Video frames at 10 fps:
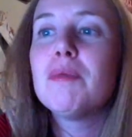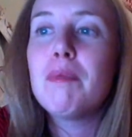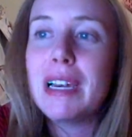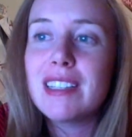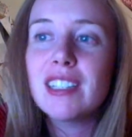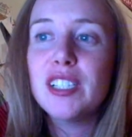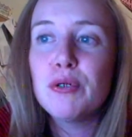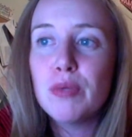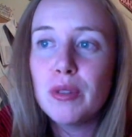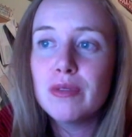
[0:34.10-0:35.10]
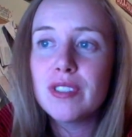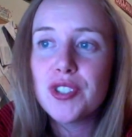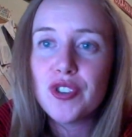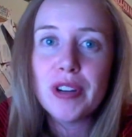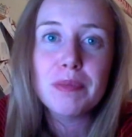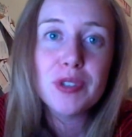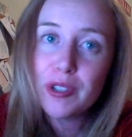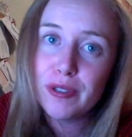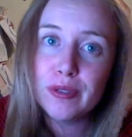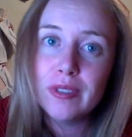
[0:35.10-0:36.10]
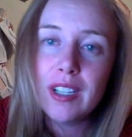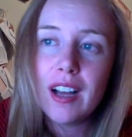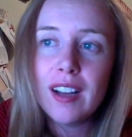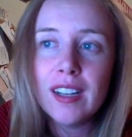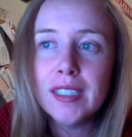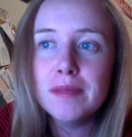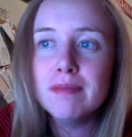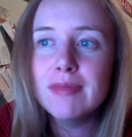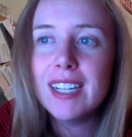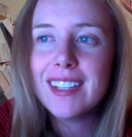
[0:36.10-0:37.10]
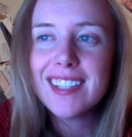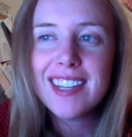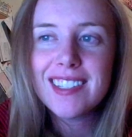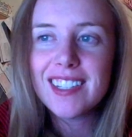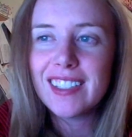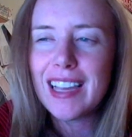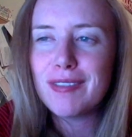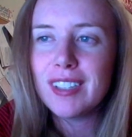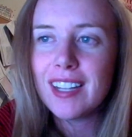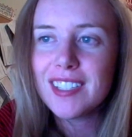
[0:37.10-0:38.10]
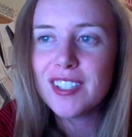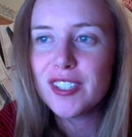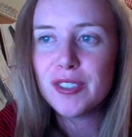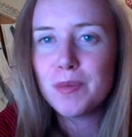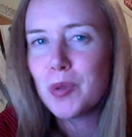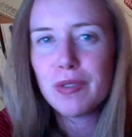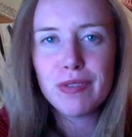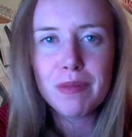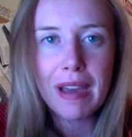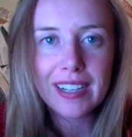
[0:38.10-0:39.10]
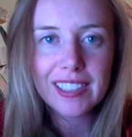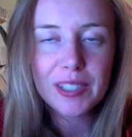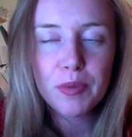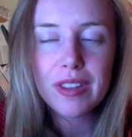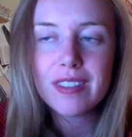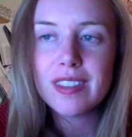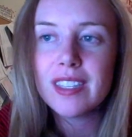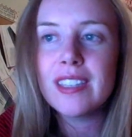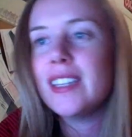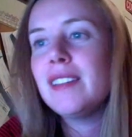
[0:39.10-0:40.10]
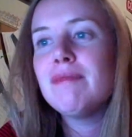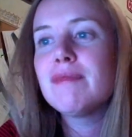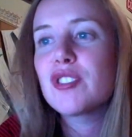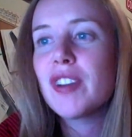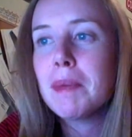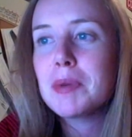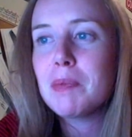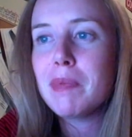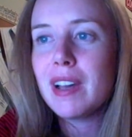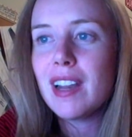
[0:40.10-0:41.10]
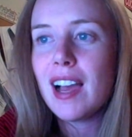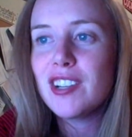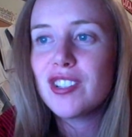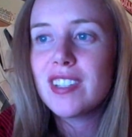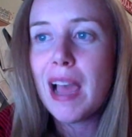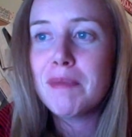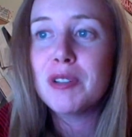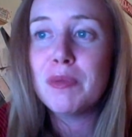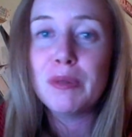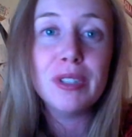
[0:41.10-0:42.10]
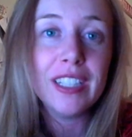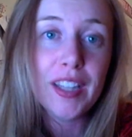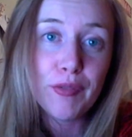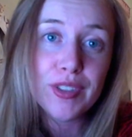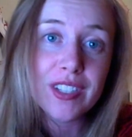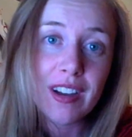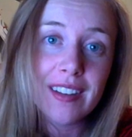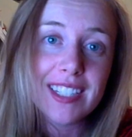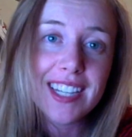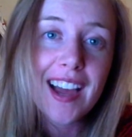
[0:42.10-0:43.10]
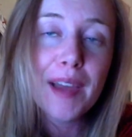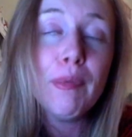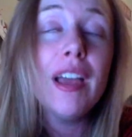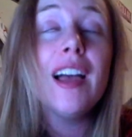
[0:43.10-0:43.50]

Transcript: basically wrote the script to. It doesn't necessarily have a lot to do sort of thematically with the script, but I just happened to be really in love with the song at the time.